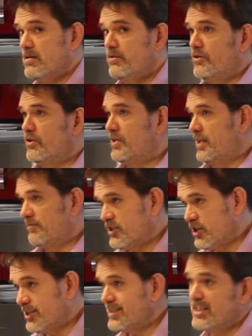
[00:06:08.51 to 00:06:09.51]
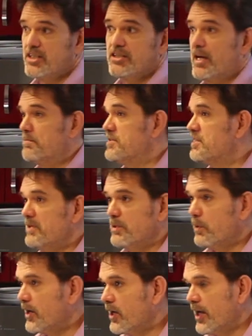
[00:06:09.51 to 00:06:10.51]
not an advertising, it just happens to be the
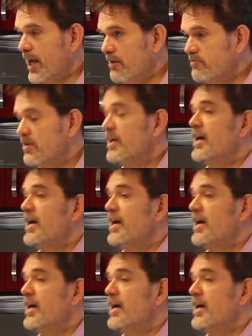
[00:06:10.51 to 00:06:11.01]
one I have,